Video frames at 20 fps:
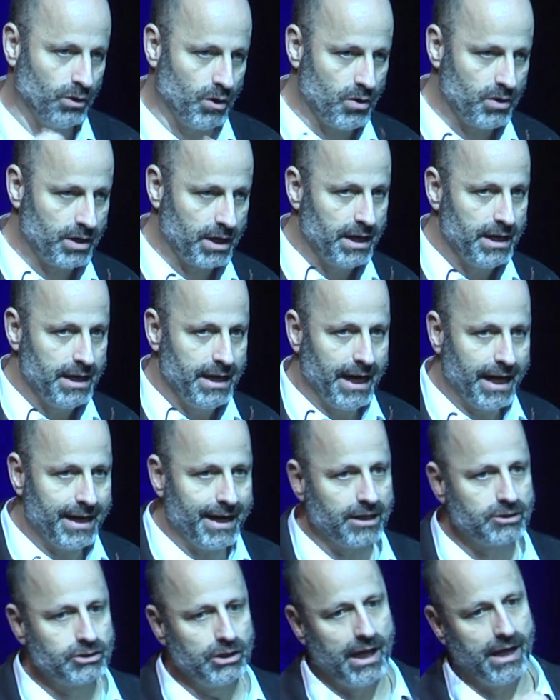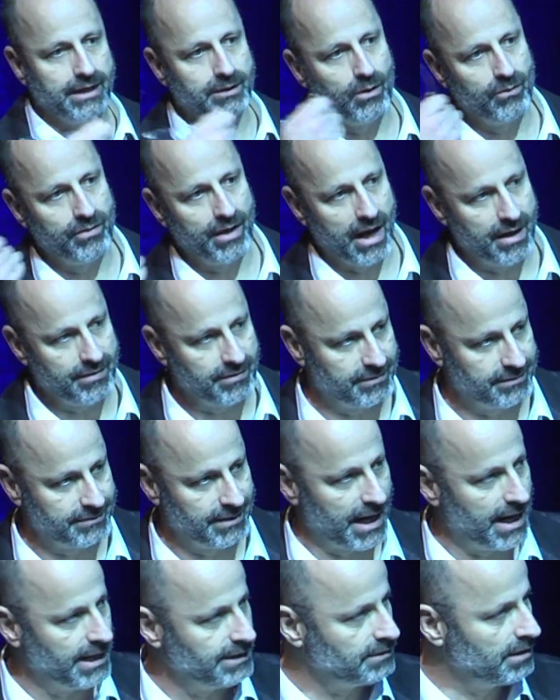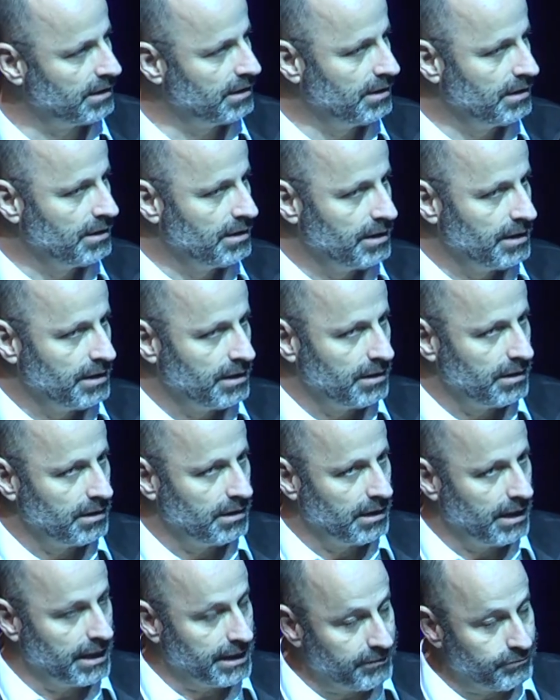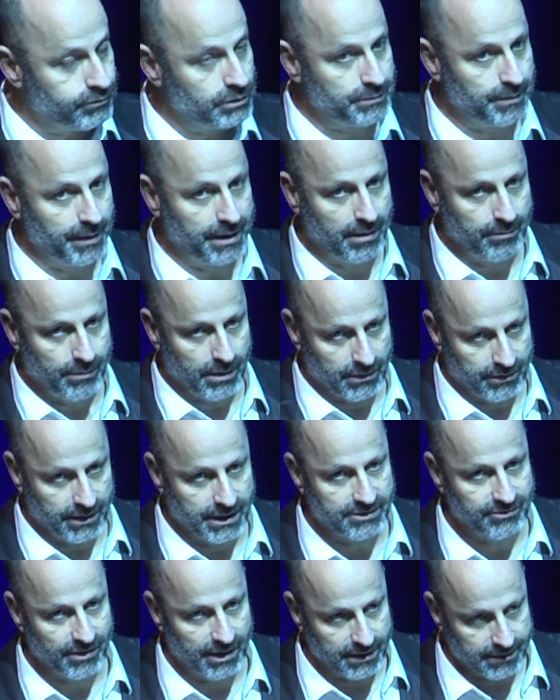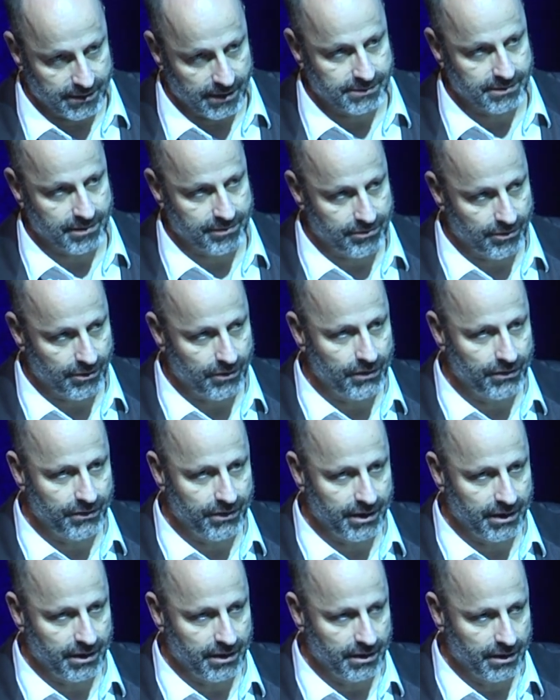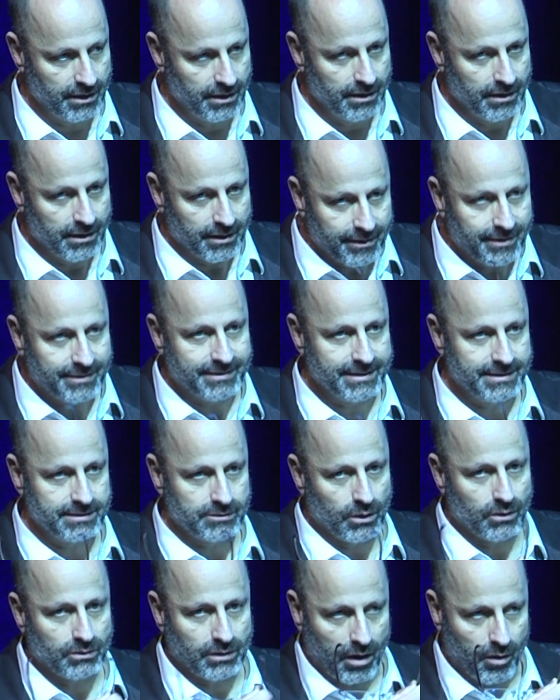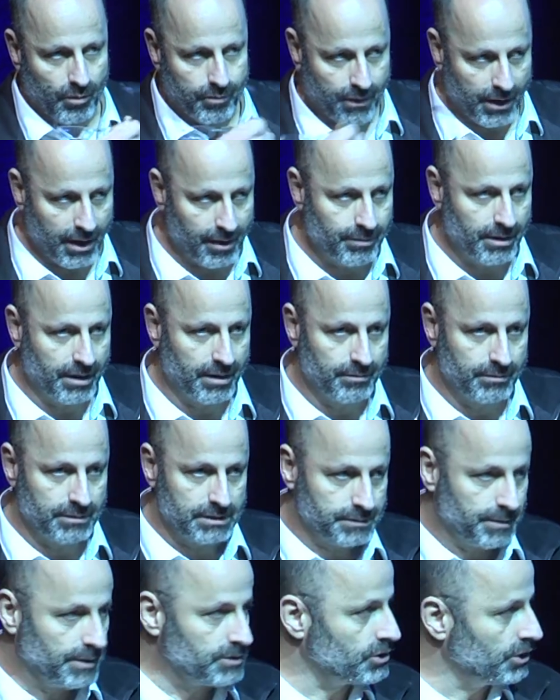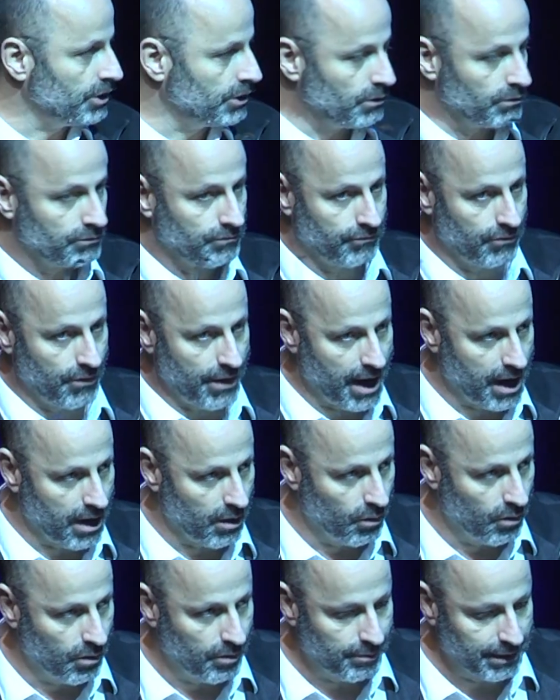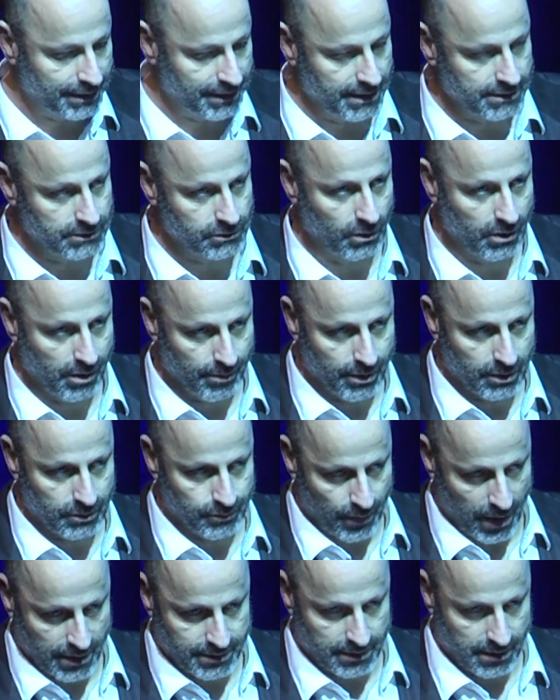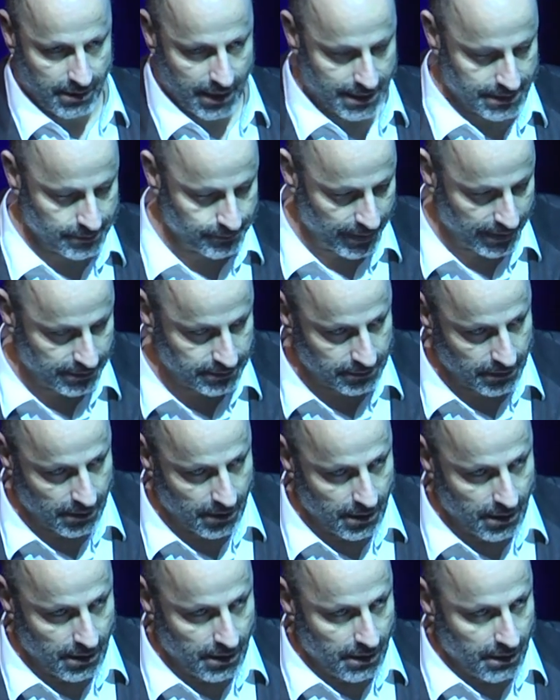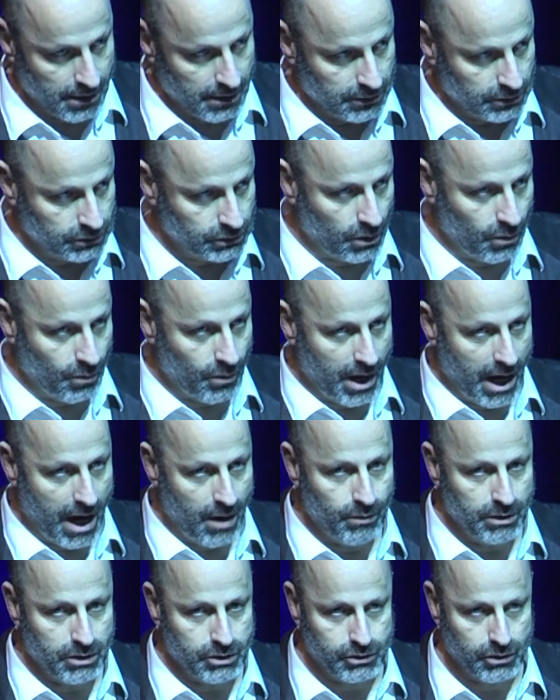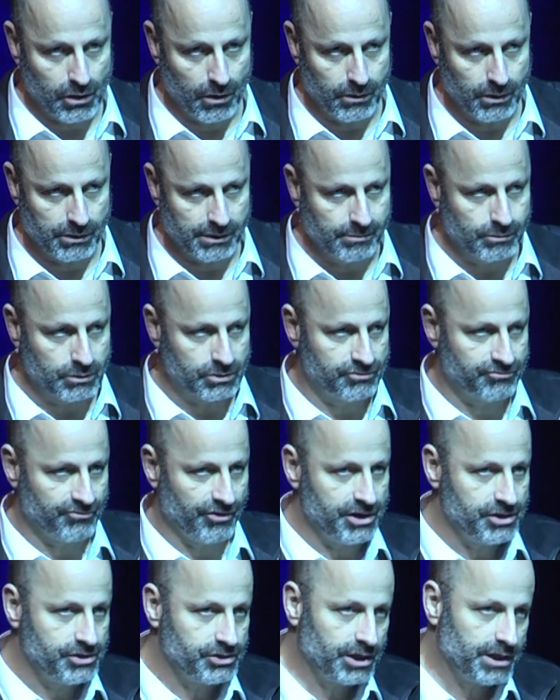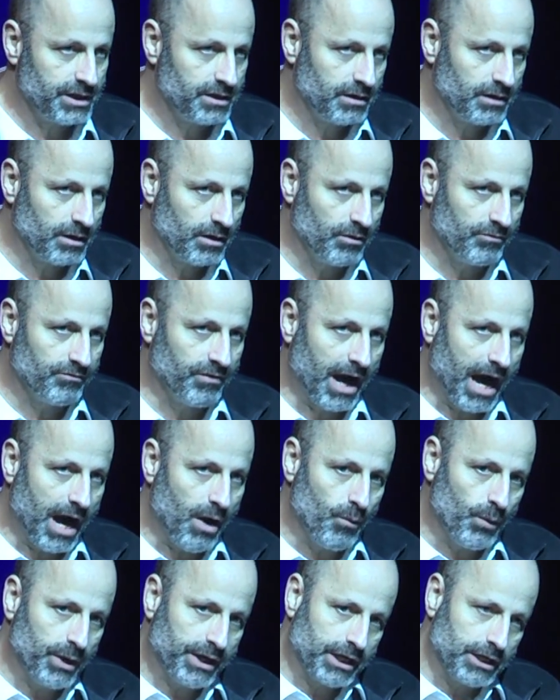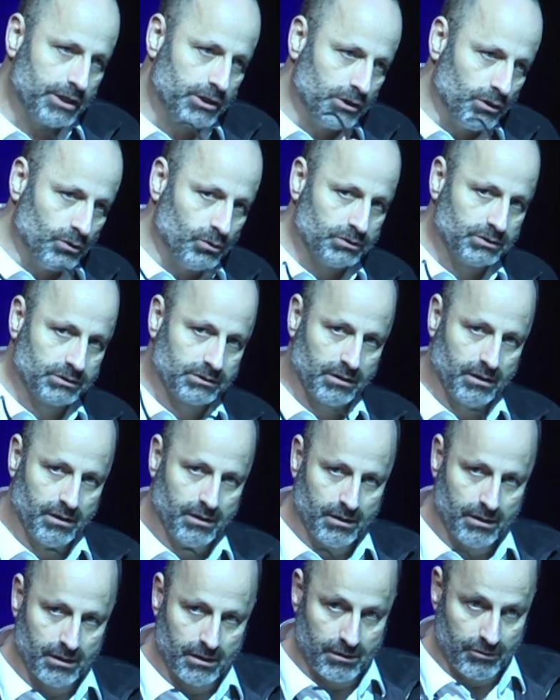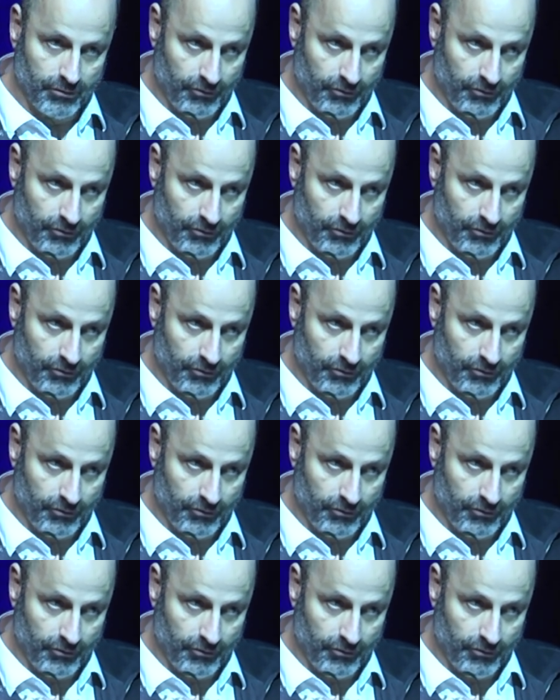for so long. And actually, I know the other side. And if we speak about the Israeli Tax Authority, this is not our problem, especially not for now. But let's talk about practical aspects. So I will show you a demonstration of how we can use